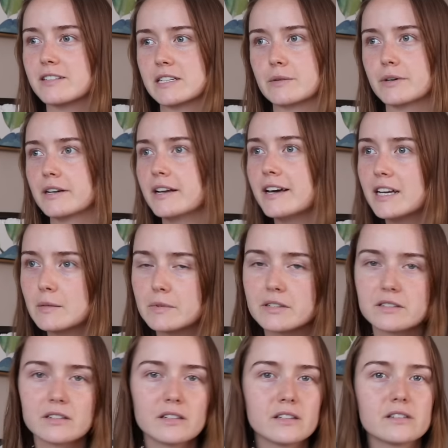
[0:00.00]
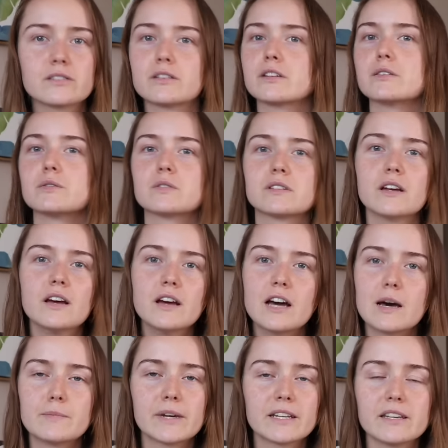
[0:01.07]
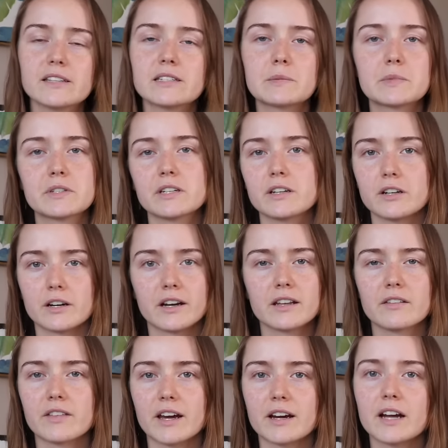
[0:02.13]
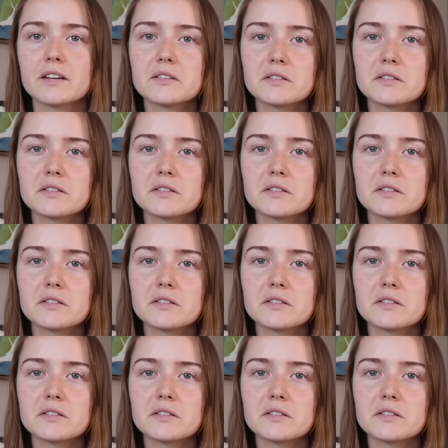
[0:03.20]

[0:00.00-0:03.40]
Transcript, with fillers: they were on animal studies or used magnesium stick or any of that kind of